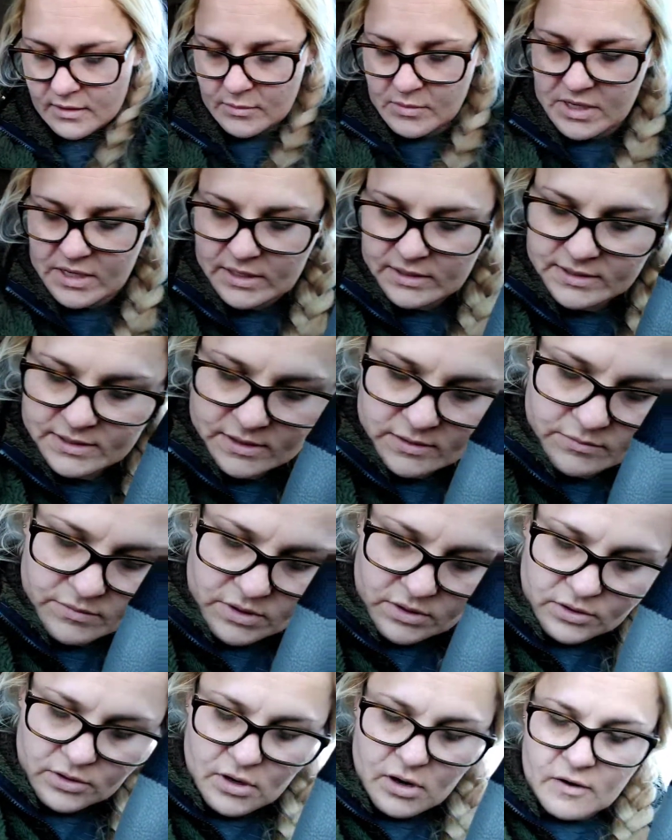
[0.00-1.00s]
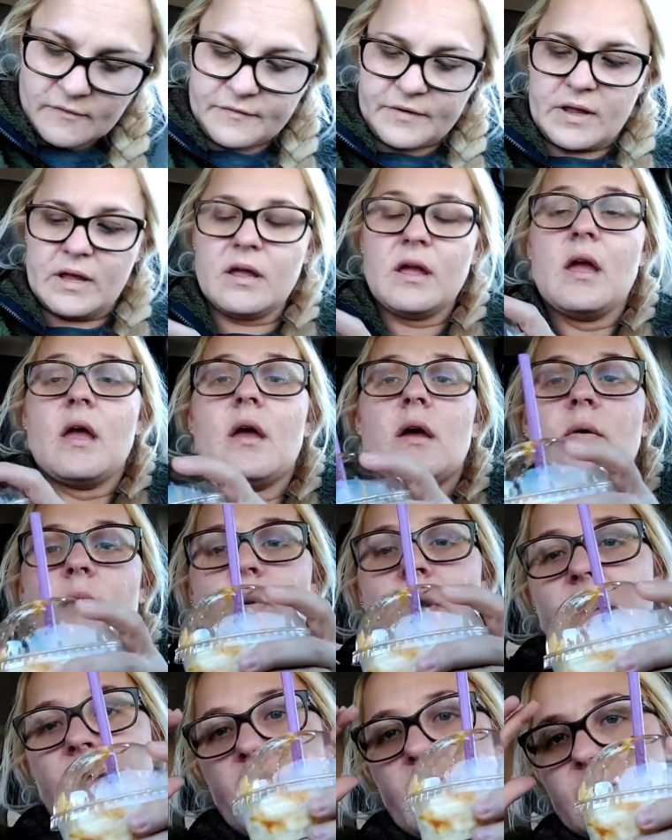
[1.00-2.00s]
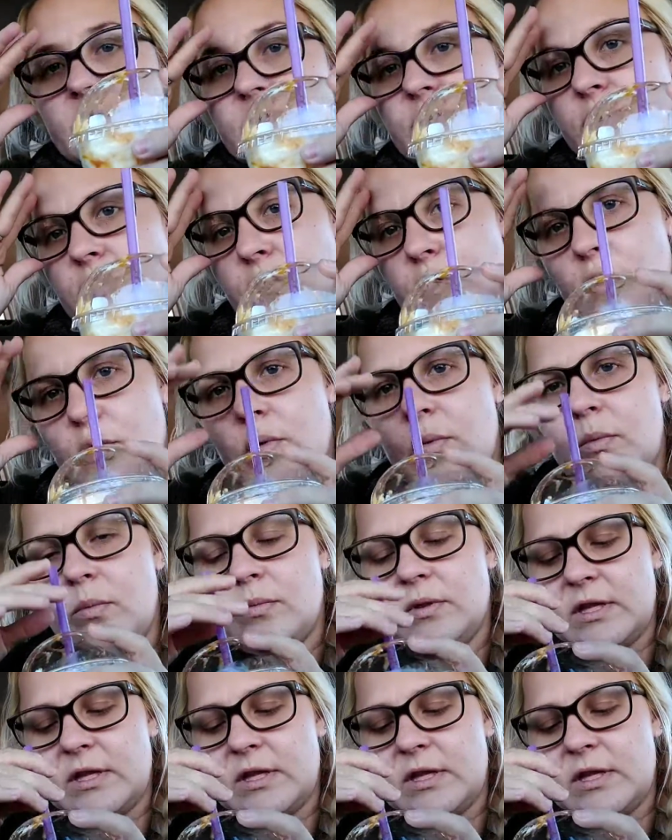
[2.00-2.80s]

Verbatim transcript: And let me get some coffee. We had to,